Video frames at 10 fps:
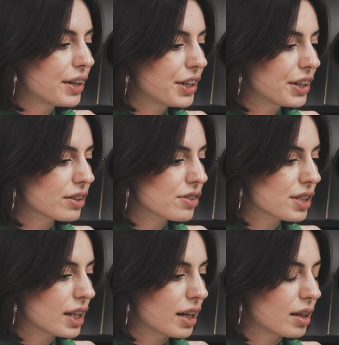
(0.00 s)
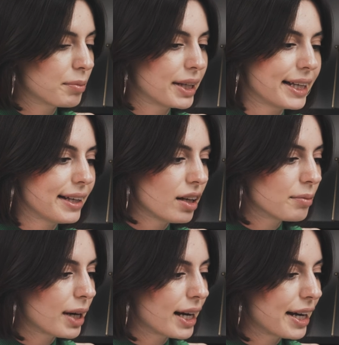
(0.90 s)
Here is gonna be
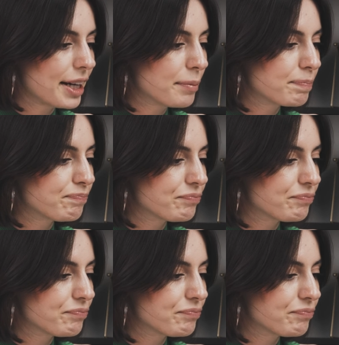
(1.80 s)
EMA.